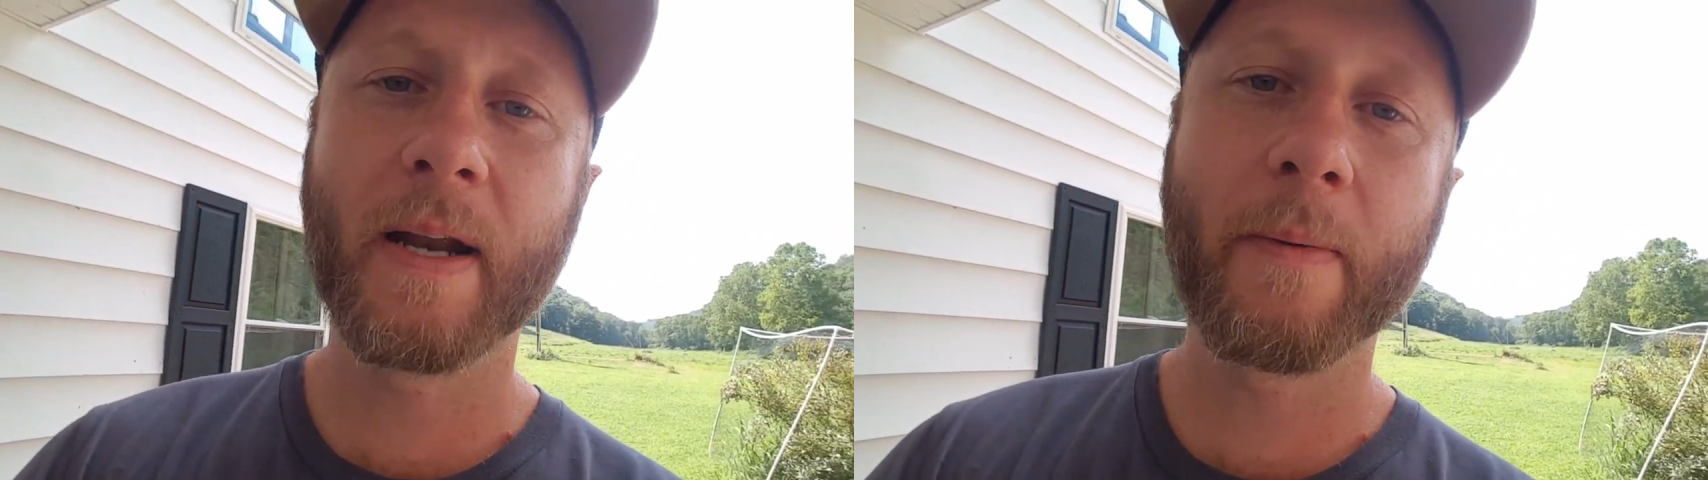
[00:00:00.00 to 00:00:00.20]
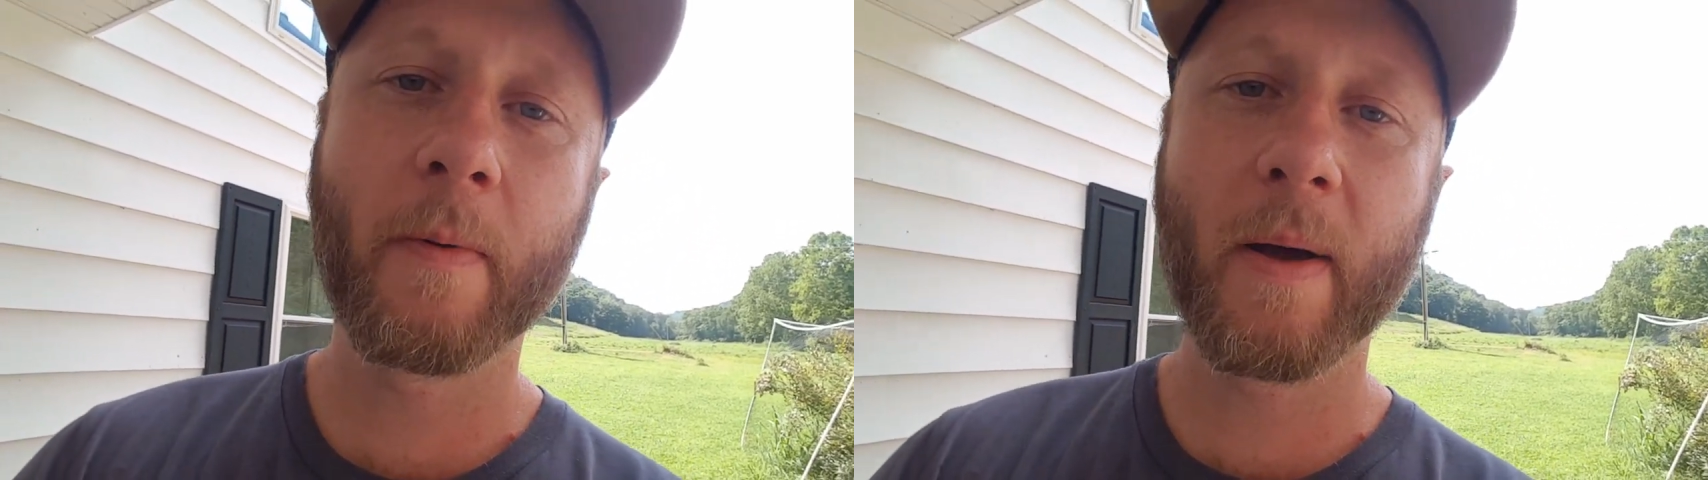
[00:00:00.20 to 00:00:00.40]

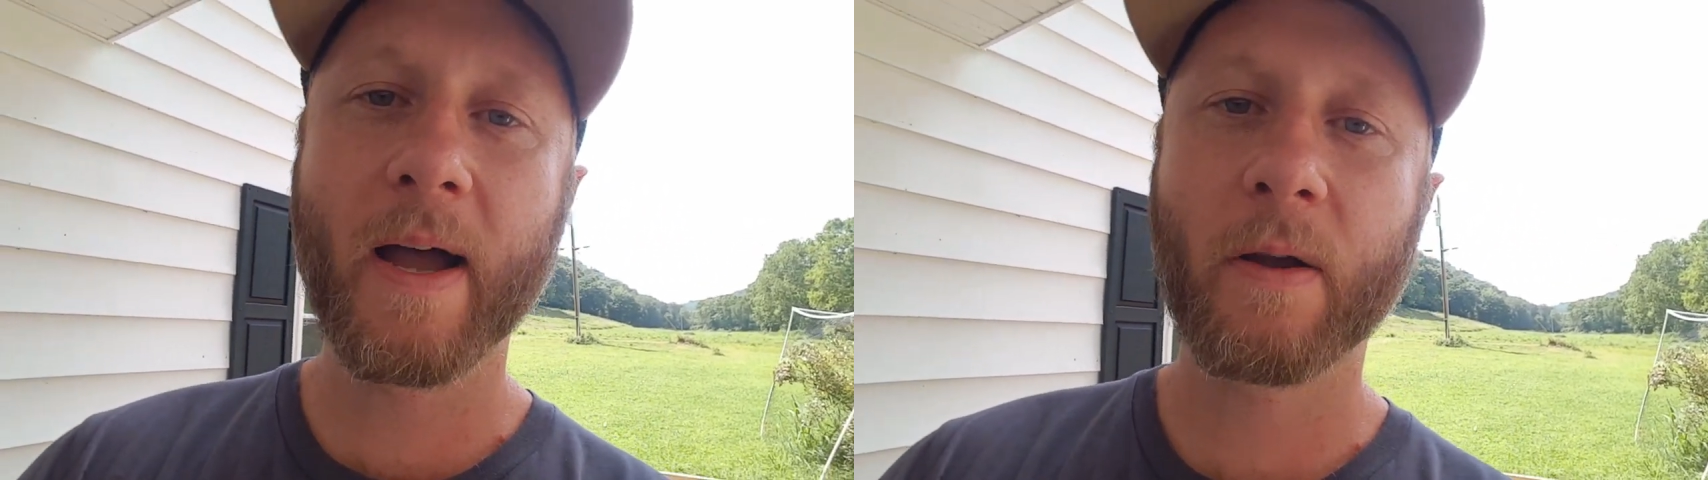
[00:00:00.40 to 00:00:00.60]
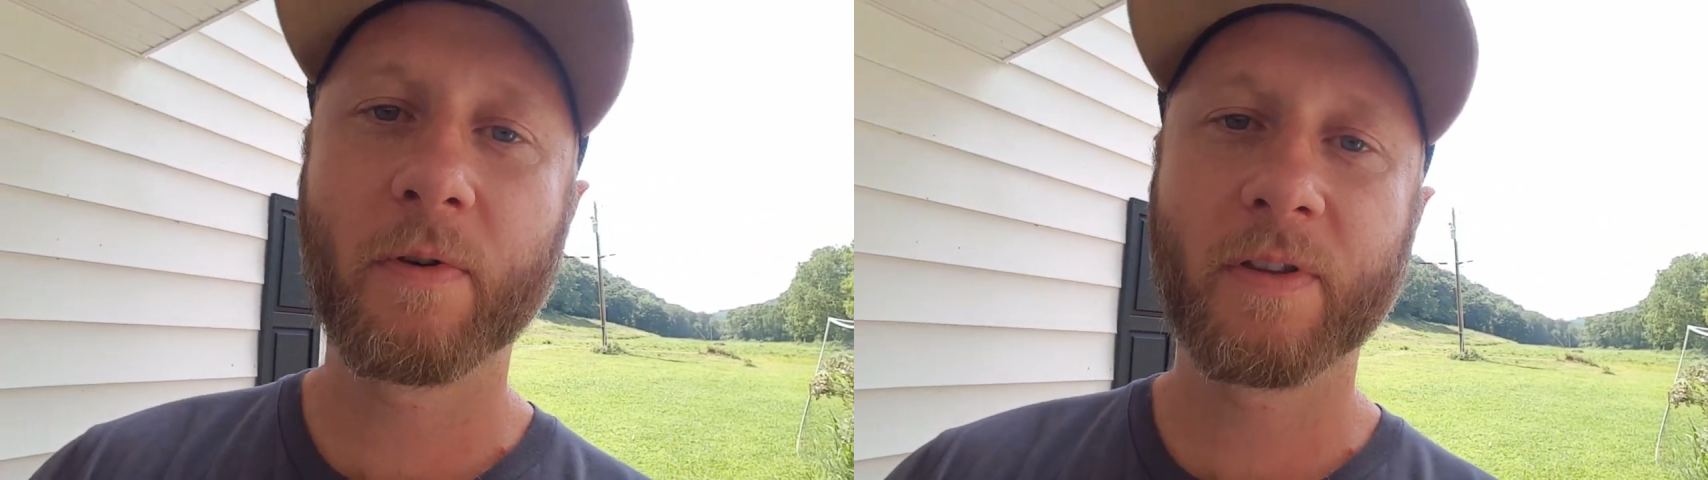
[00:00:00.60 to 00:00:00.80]
and I'll be
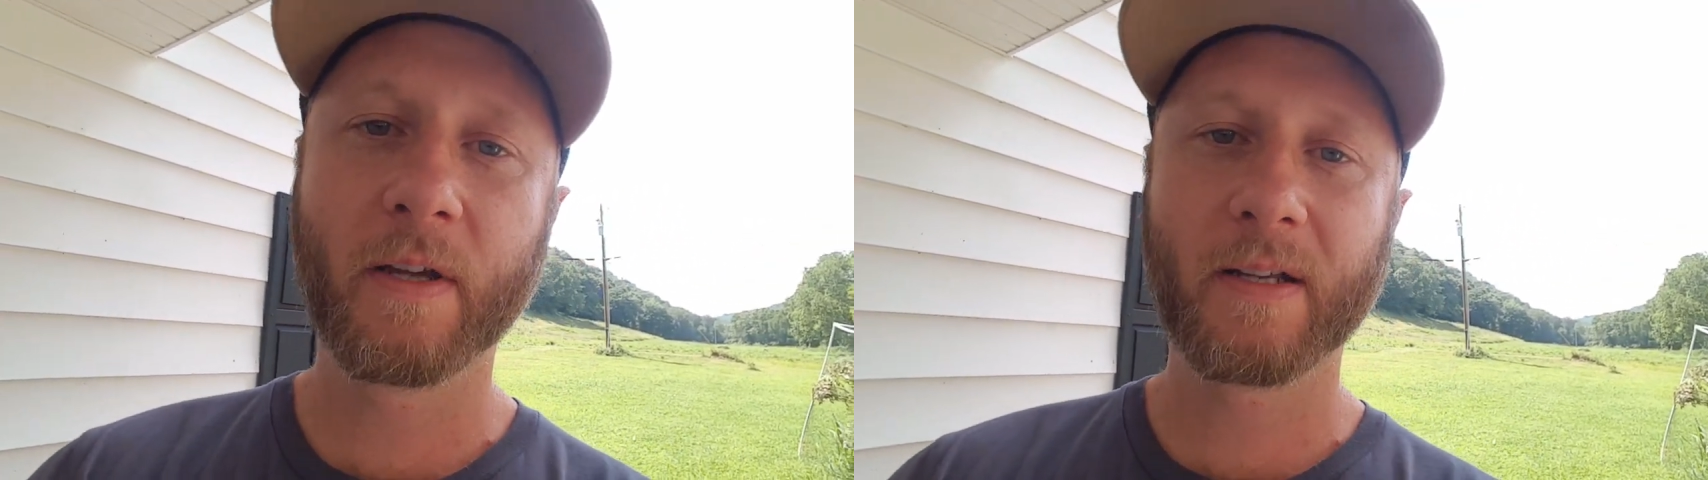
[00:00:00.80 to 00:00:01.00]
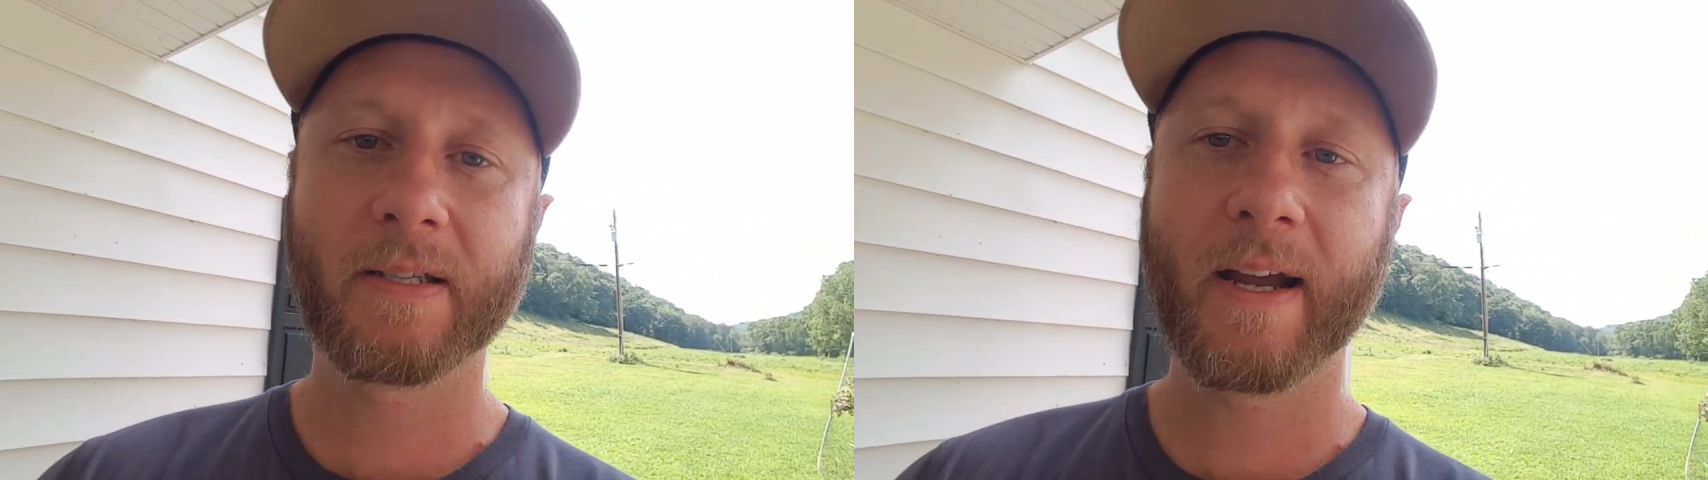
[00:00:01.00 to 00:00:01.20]
back with
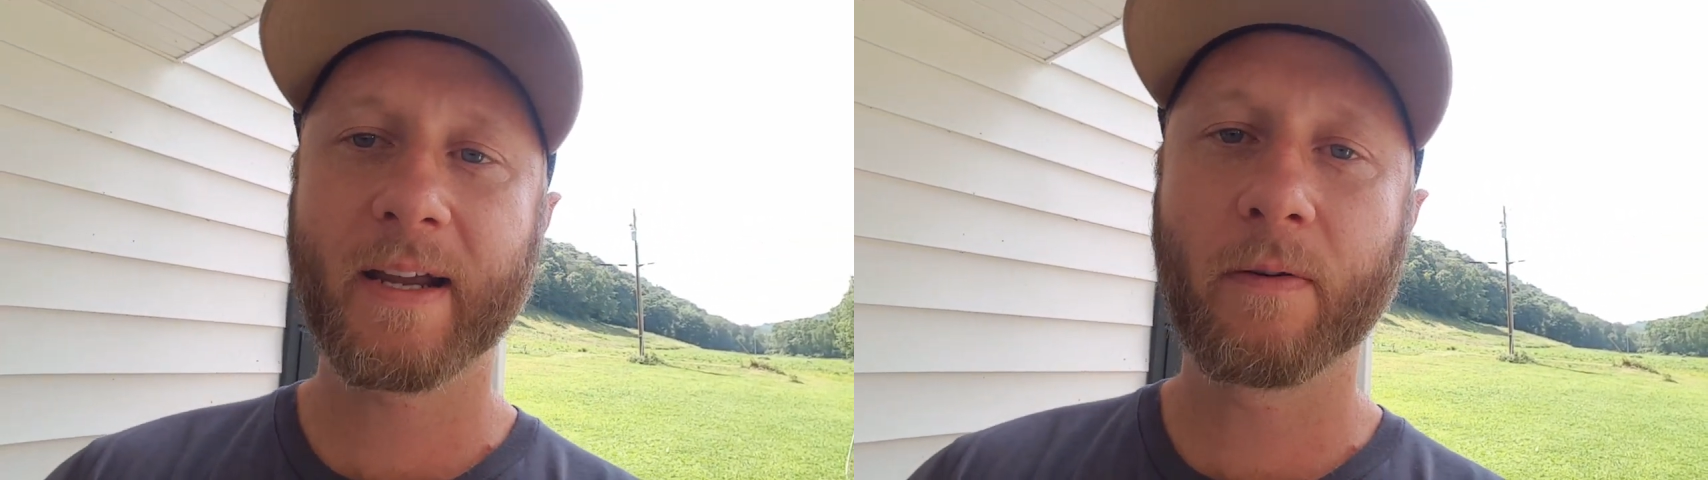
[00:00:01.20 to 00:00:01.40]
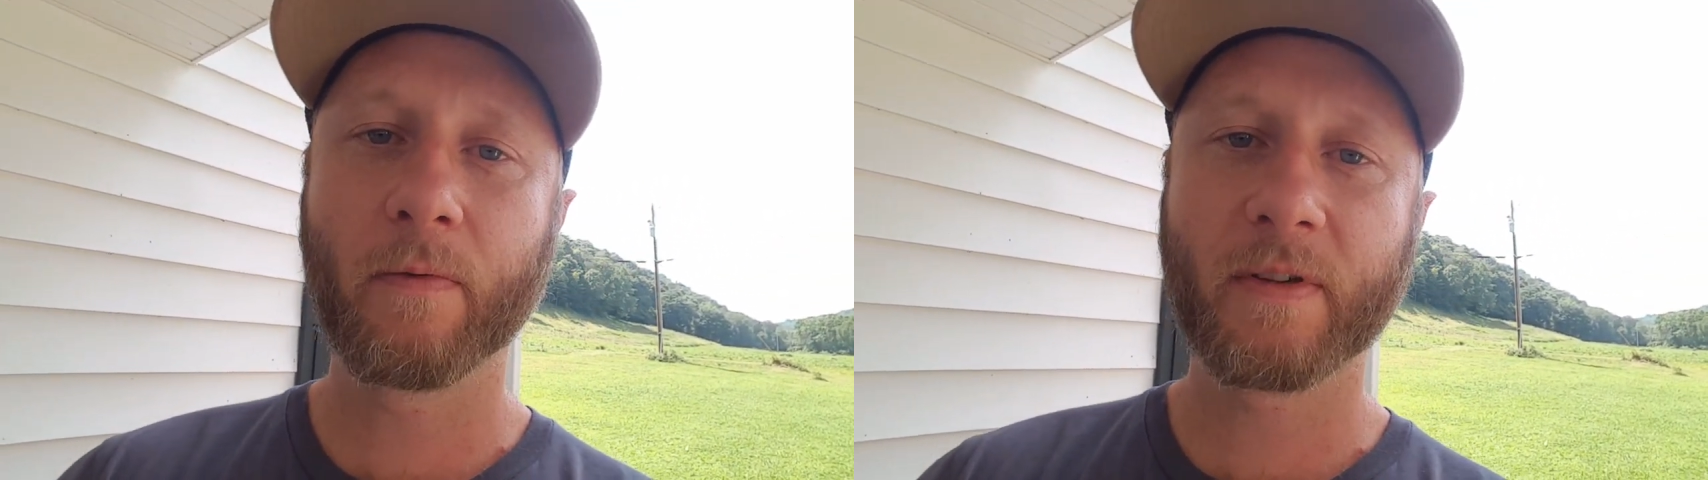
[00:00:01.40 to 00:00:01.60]
you in a
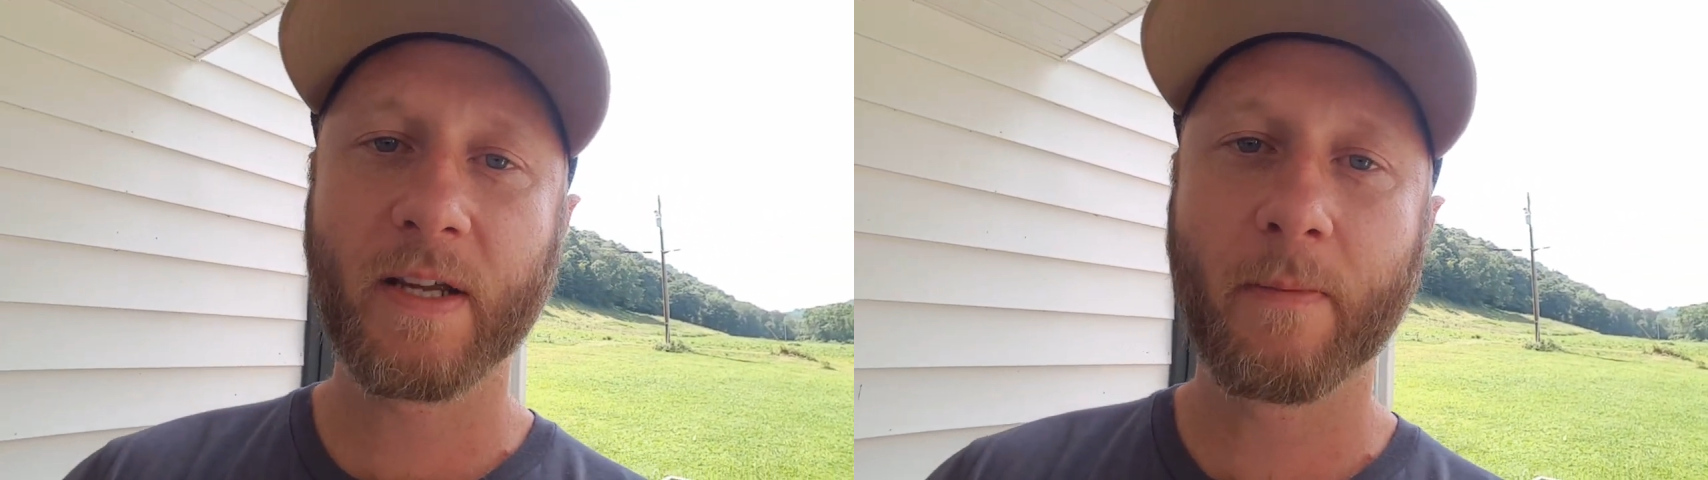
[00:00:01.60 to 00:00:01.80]
second once